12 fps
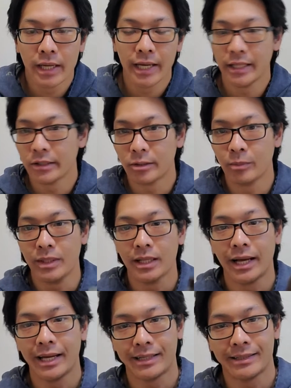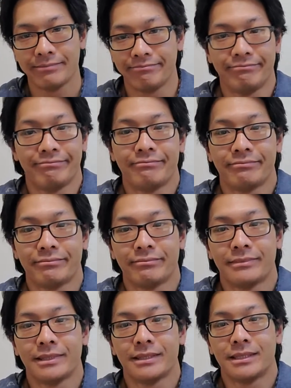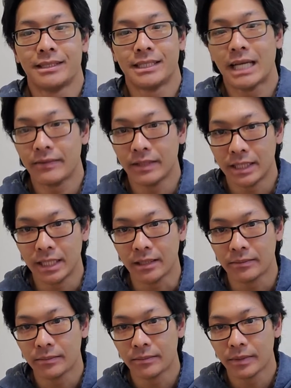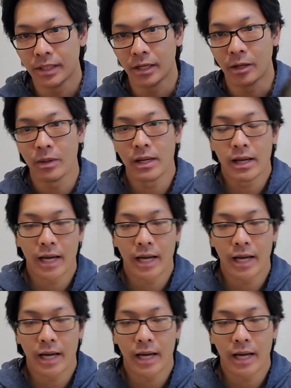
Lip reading: and this will be like 17, you know.